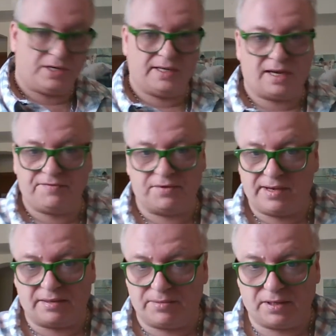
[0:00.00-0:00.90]
I haven't
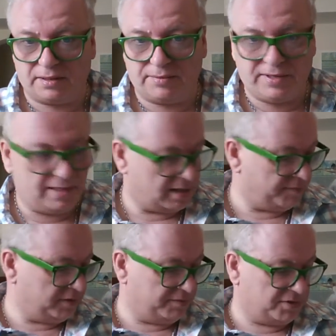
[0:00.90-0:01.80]
read them all. I really
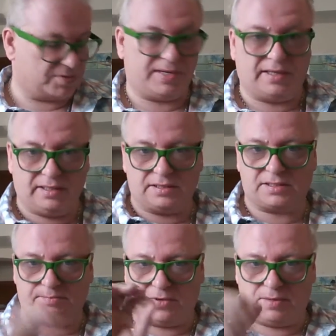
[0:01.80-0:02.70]
haven't. I've just read little
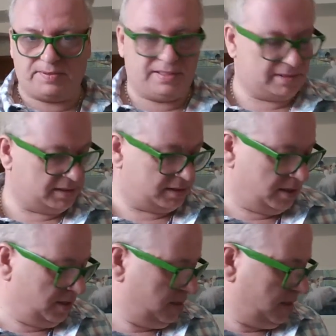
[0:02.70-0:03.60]
small pieces,
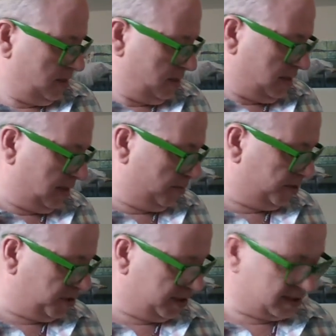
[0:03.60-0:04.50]

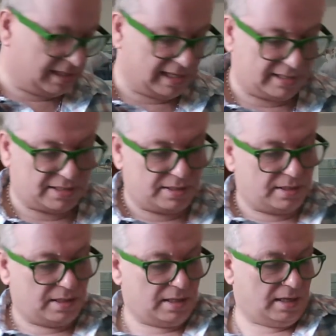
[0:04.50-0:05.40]
which I select.
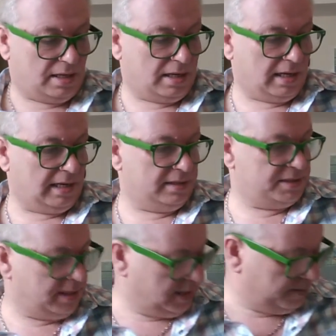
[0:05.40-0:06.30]

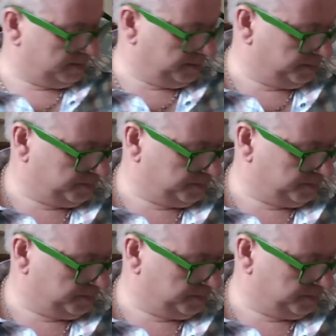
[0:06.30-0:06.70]
And